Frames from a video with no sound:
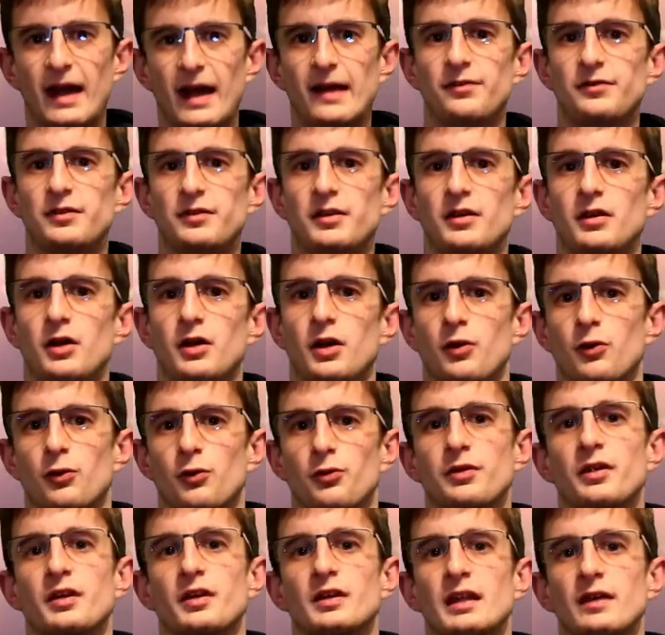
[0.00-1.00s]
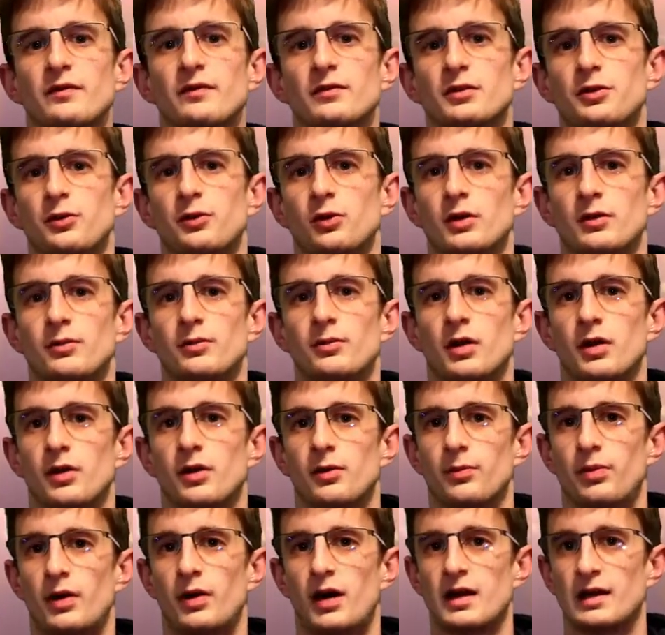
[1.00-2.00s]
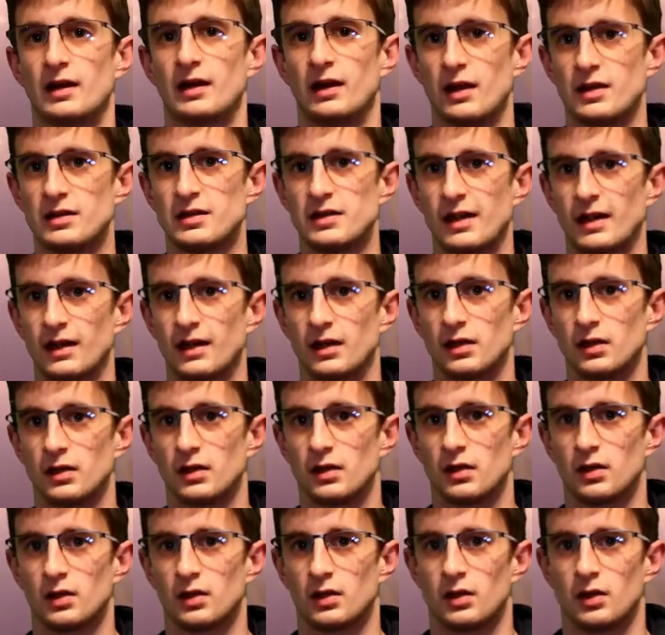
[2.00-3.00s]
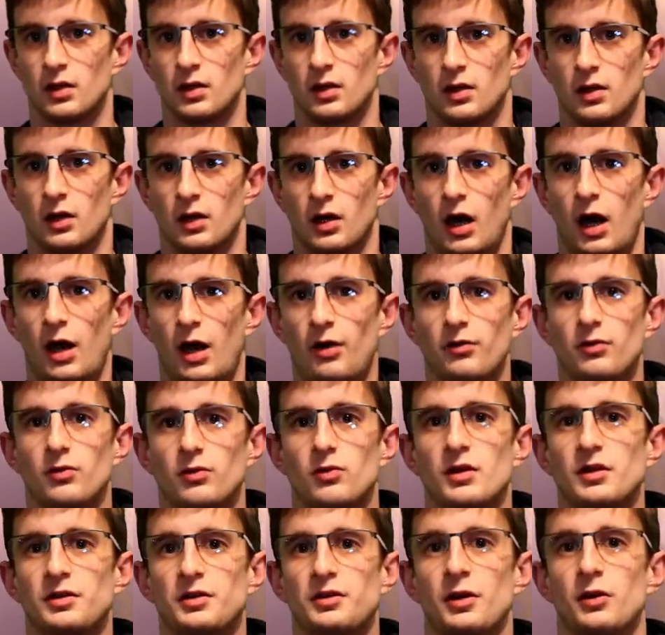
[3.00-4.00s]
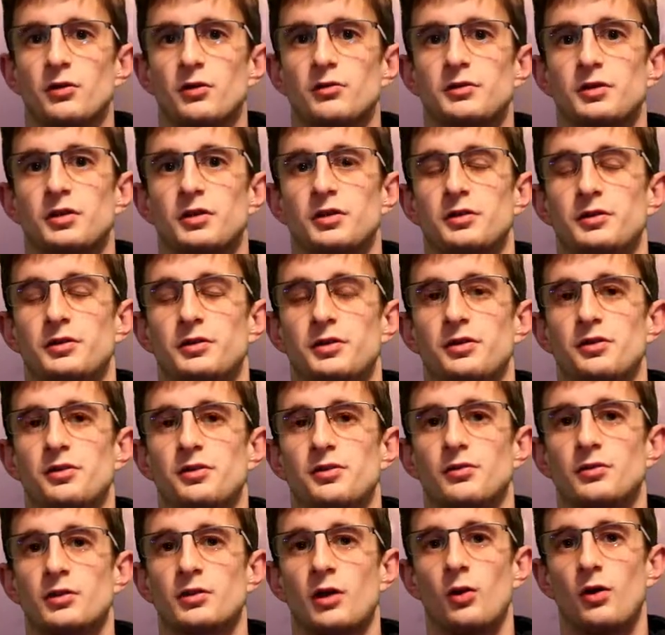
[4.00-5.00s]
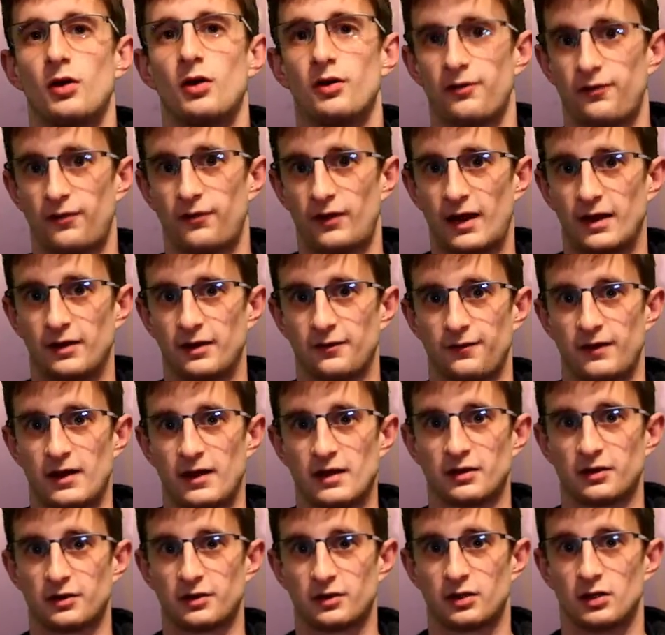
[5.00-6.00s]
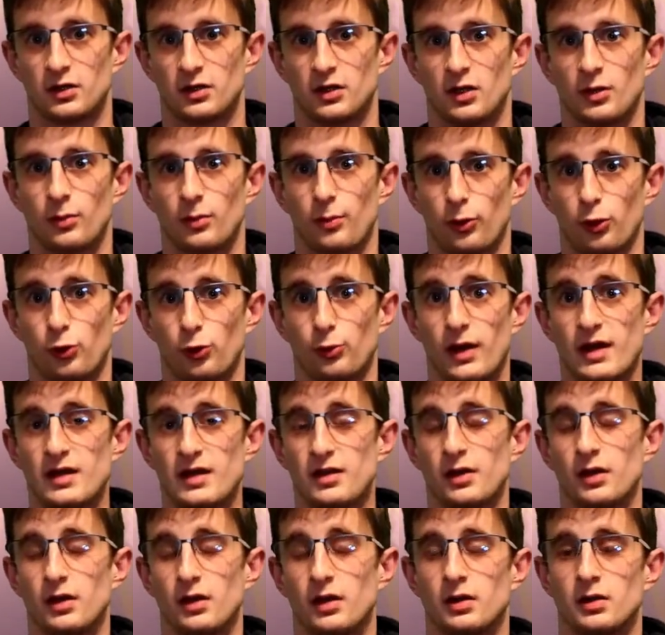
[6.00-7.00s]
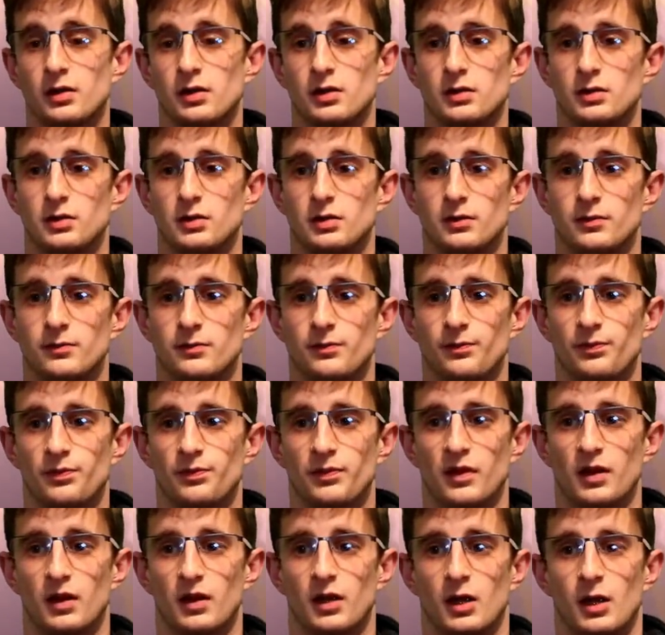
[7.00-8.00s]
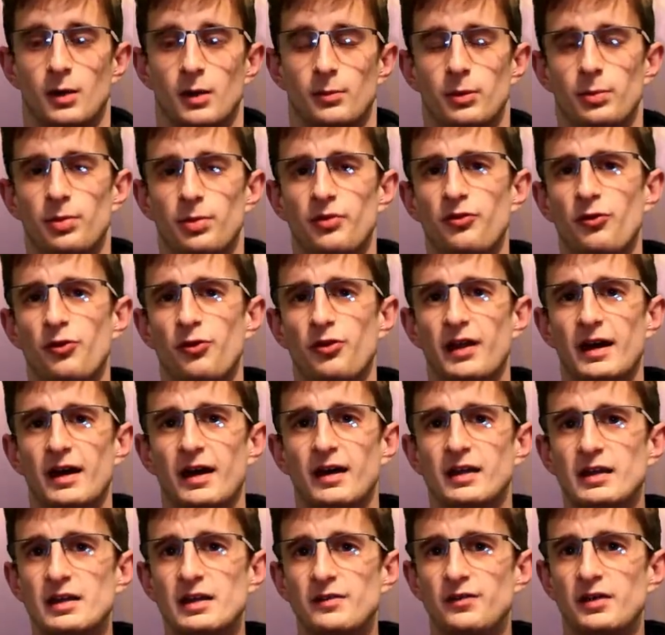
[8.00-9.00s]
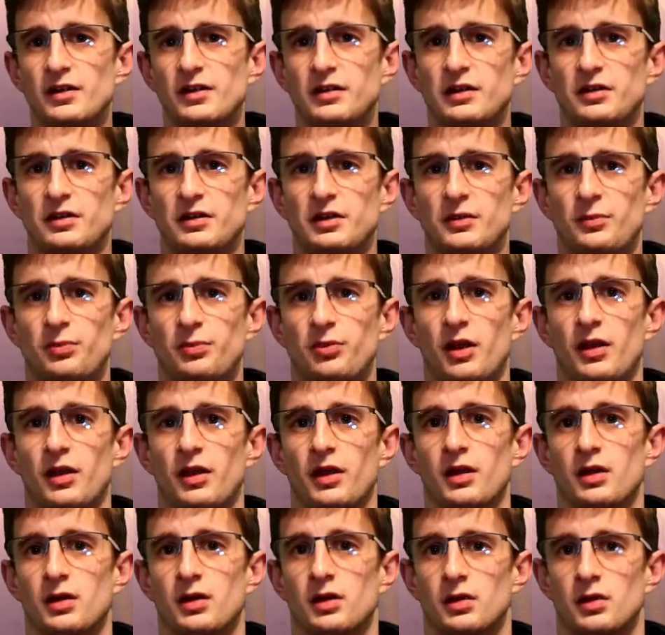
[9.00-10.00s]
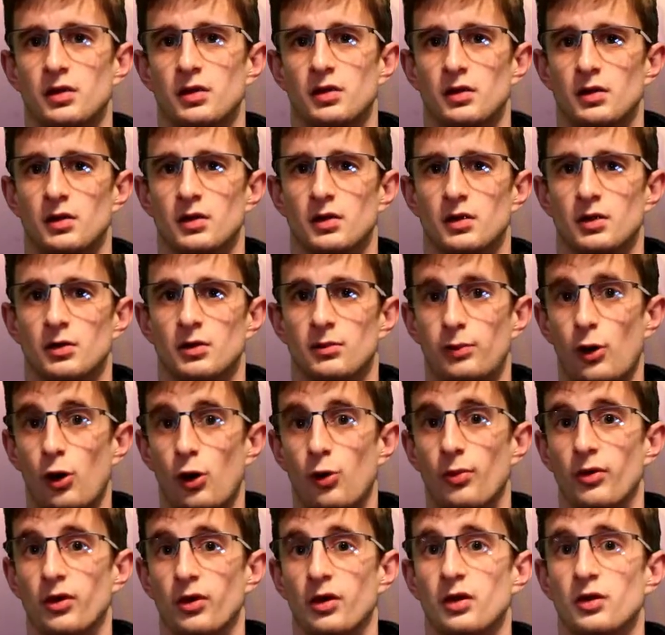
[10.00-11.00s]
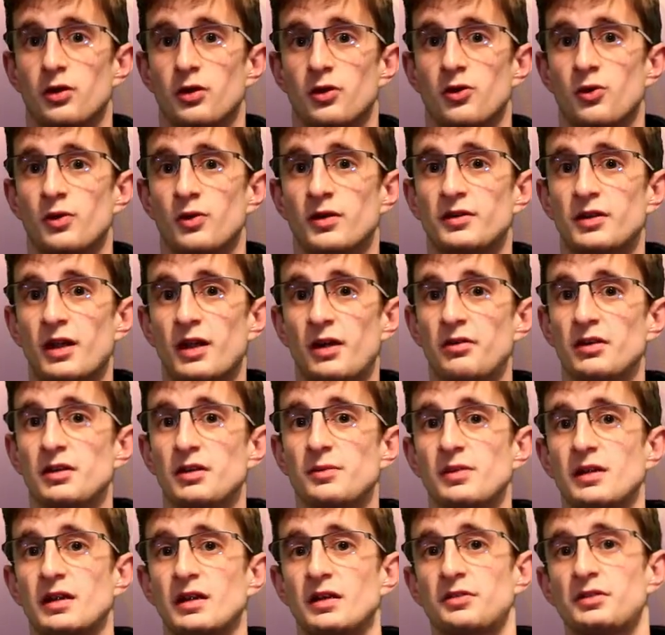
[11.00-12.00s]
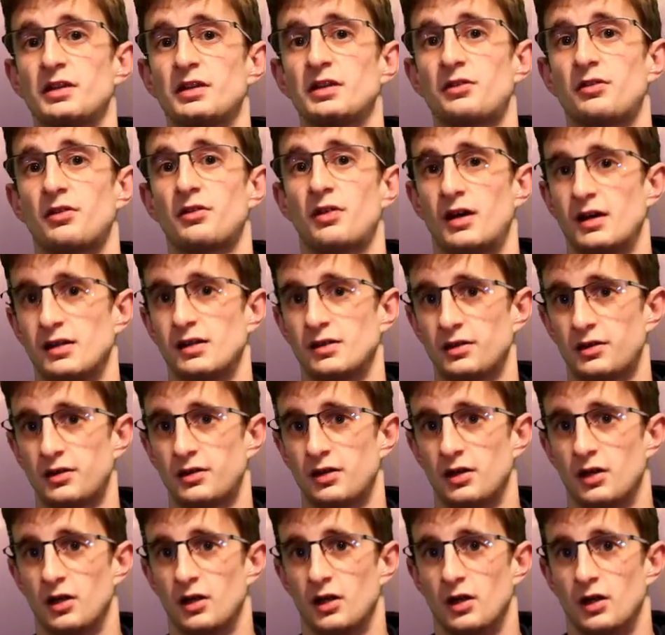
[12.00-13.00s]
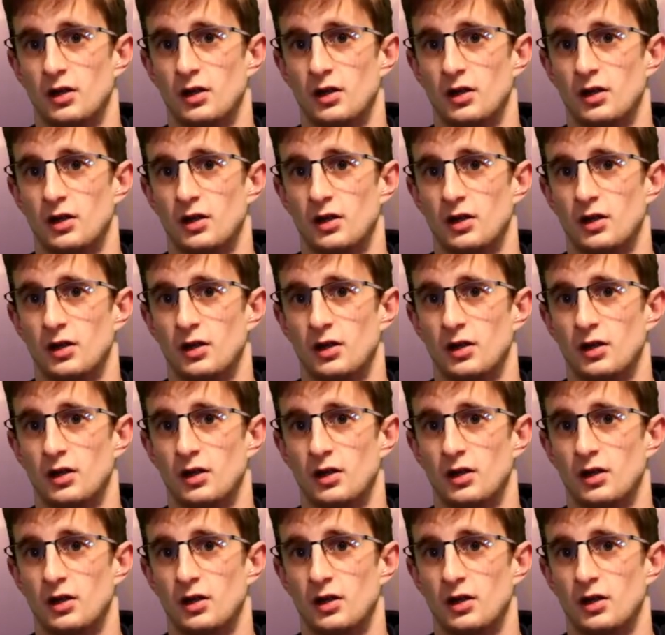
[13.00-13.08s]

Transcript: after an order given to him by Lightning, Haru is told to go off and face Blue Maiden. But before that, he visits his brother, Bowman, who is currently being synchronized